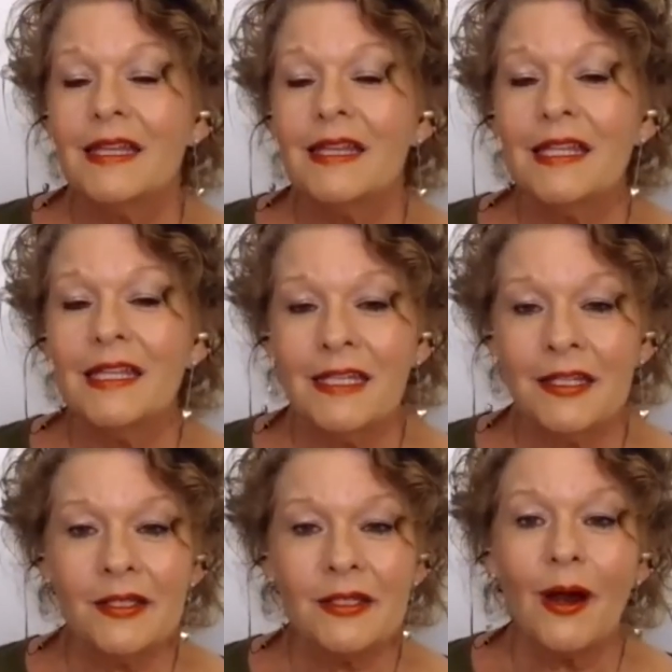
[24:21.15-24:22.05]

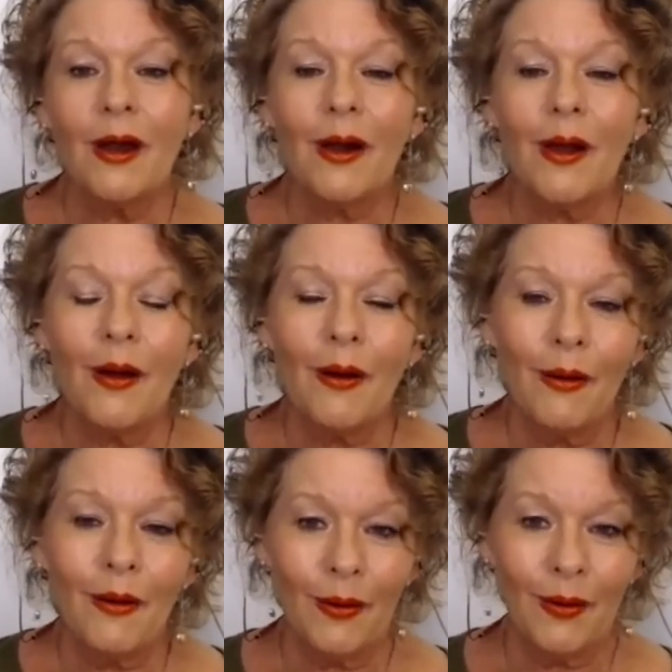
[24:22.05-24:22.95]
Things are
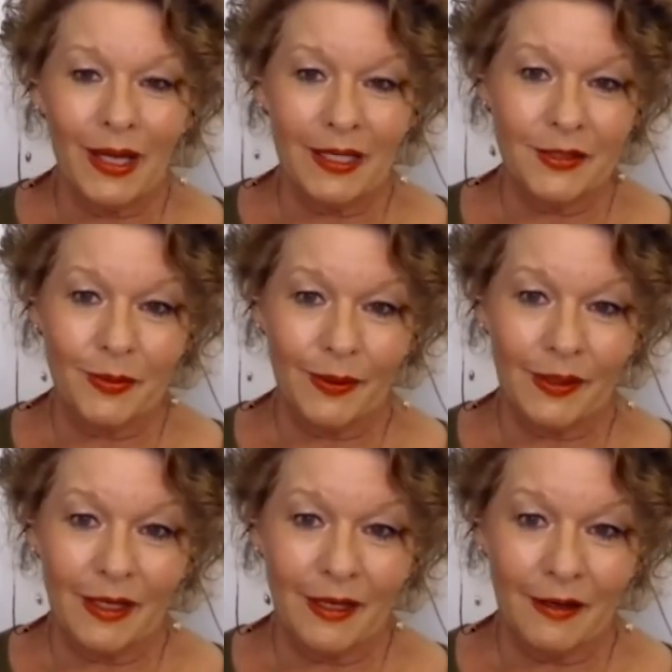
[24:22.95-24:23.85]
always
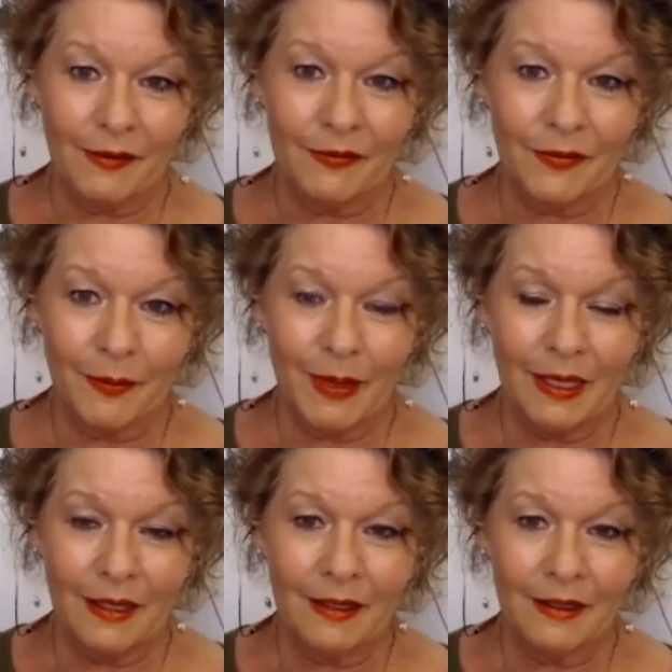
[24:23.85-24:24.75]
working out for me.